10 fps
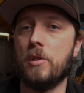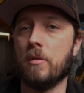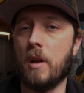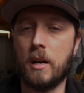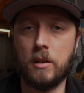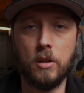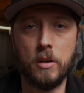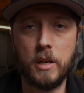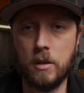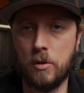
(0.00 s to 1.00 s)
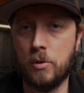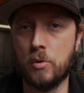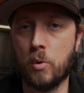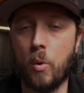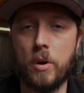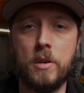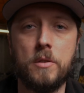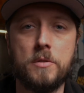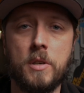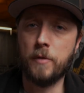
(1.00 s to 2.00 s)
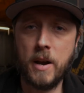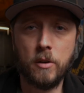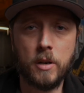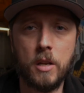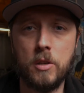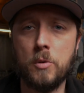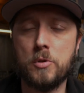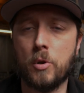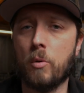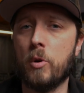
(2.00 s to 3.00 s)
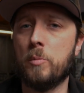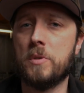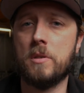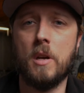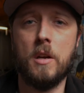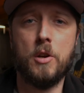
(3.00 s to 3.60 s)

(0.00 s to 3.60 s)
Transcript: You're not going to look into tutorials, Final Cut user groups.